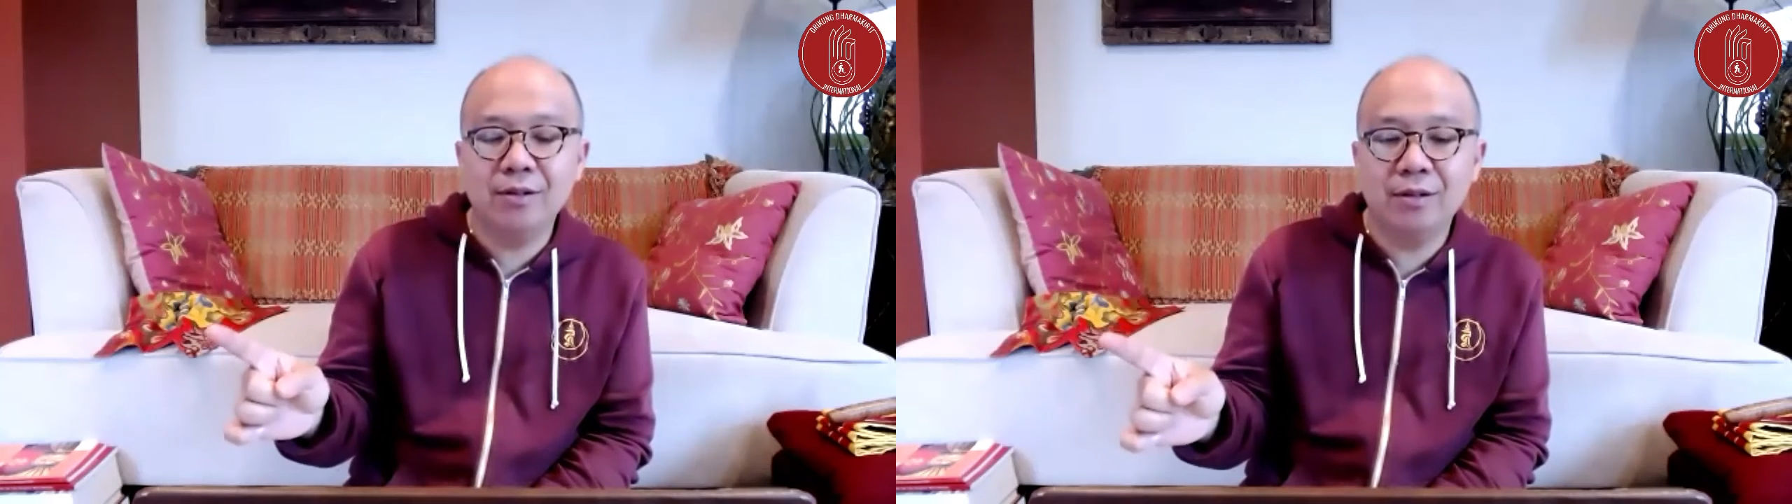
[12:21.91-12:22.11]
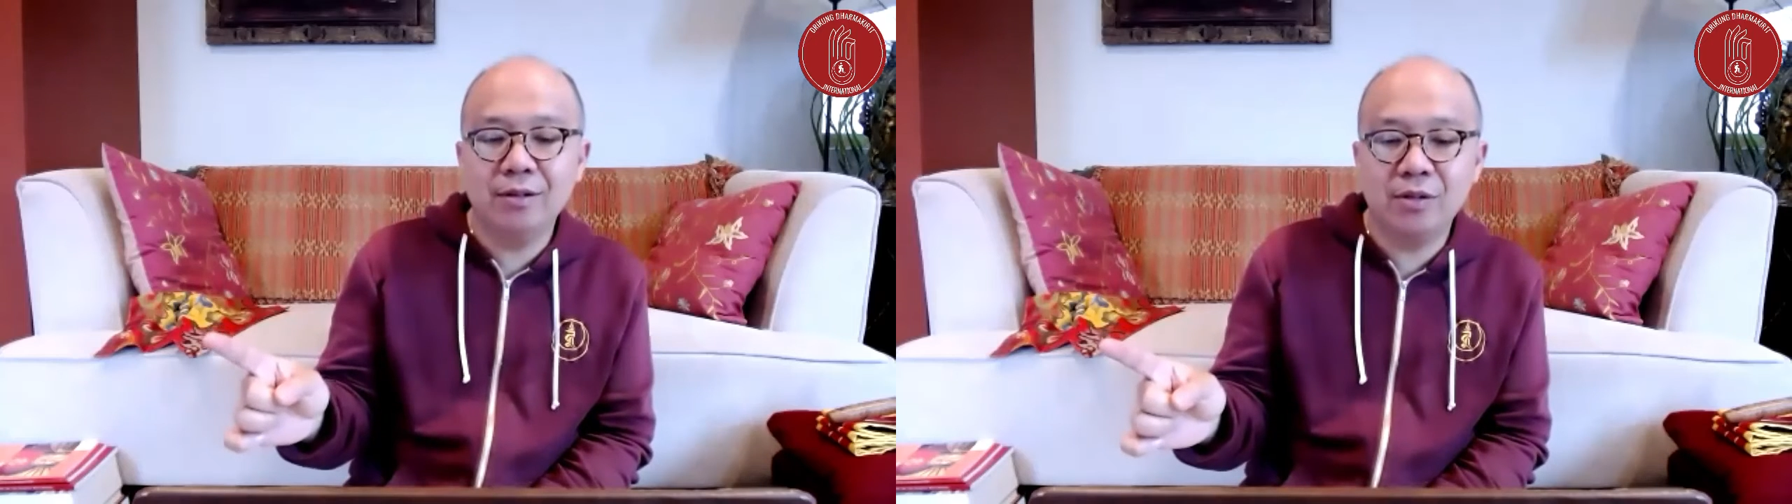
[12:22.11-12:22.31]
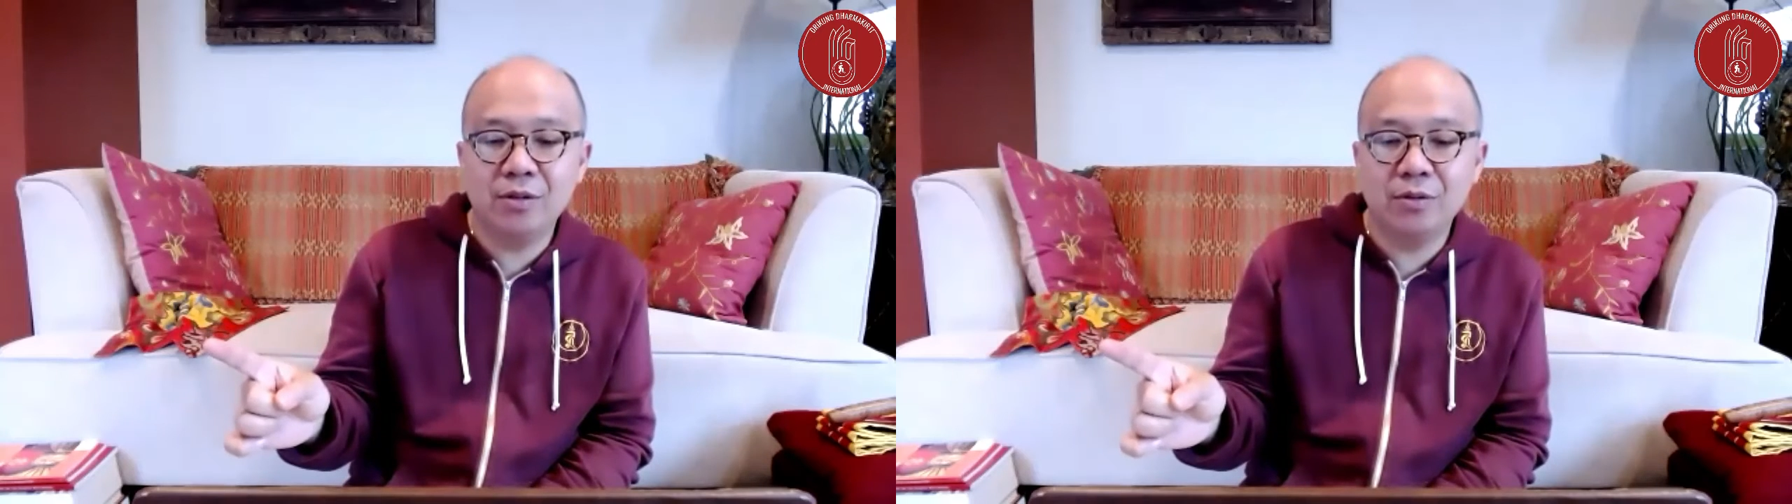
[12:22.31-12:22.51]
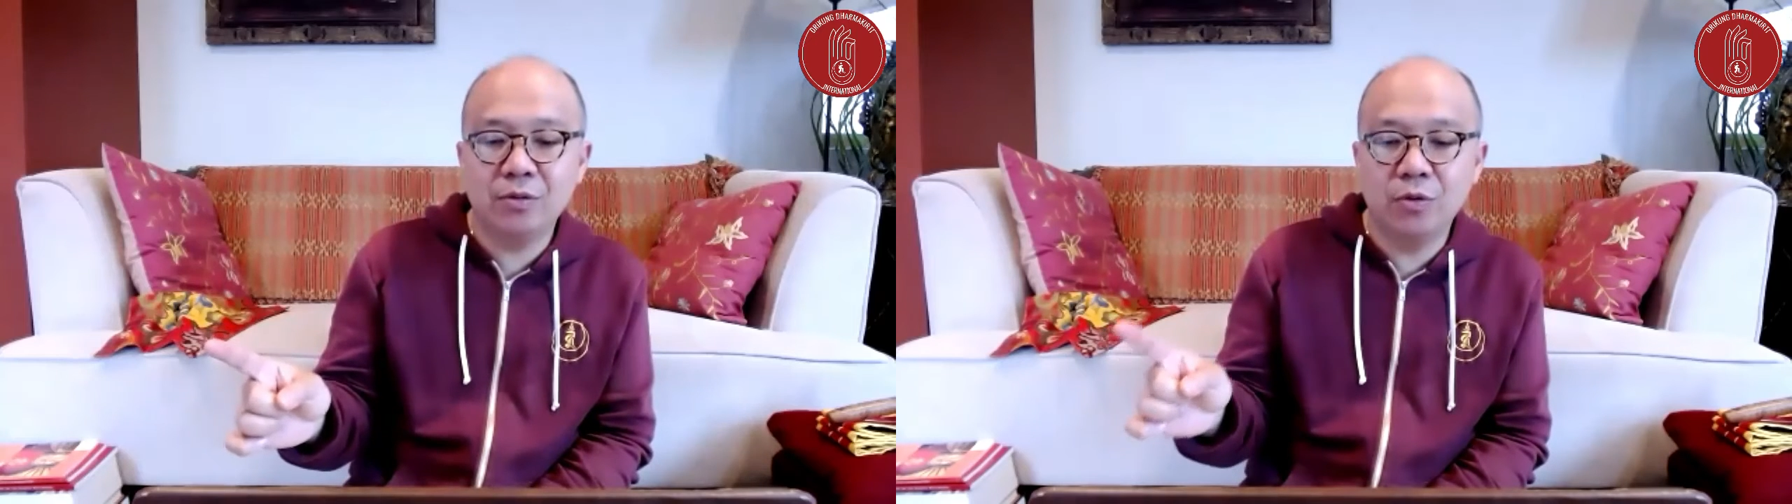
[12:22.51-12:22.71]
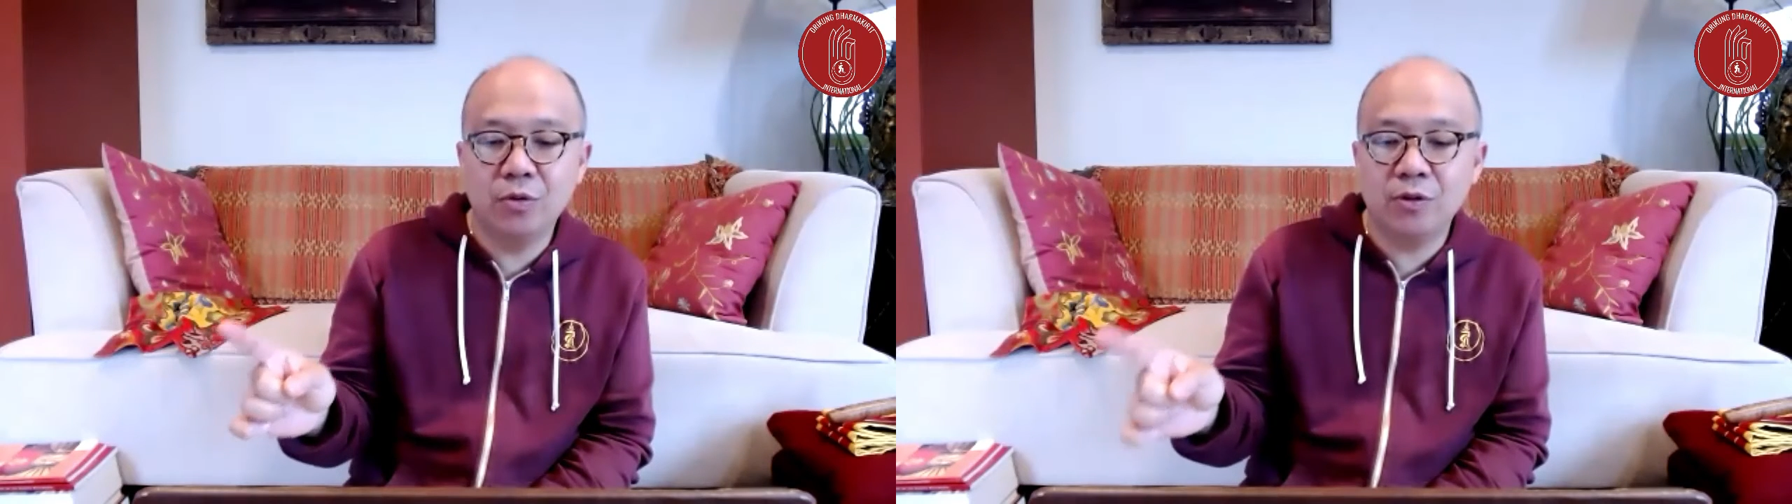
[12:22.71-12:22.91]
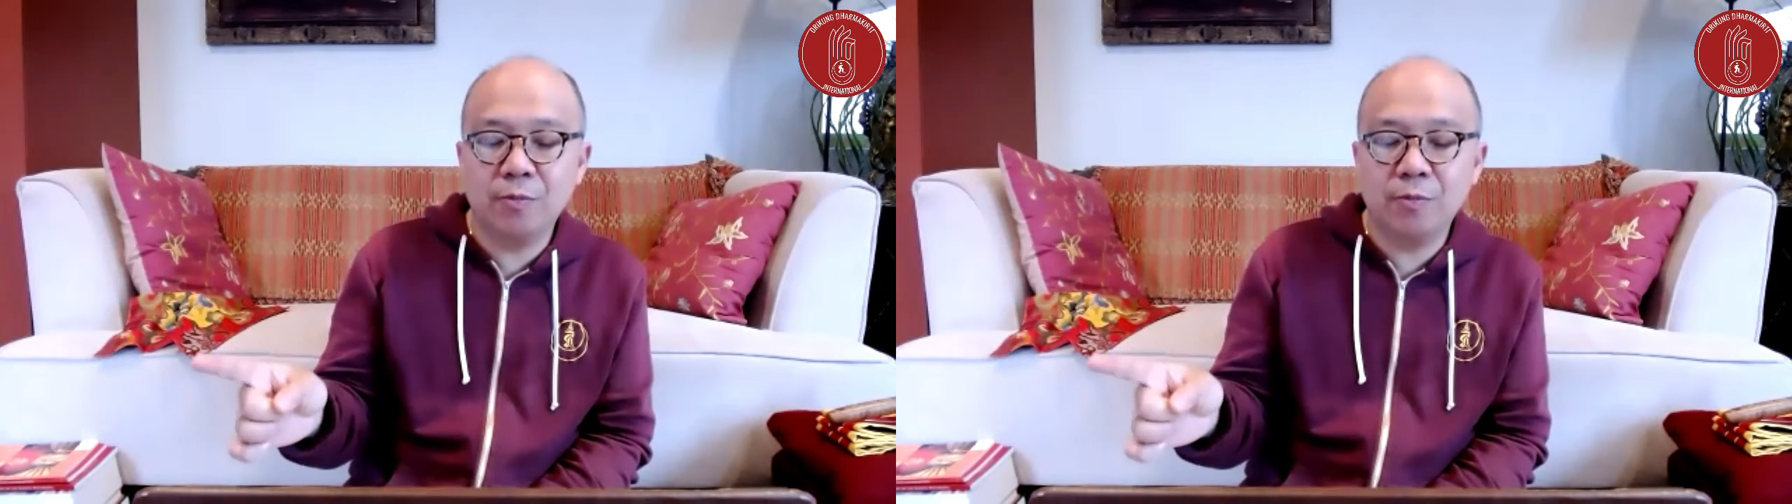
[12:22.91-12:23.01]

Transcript: this guru's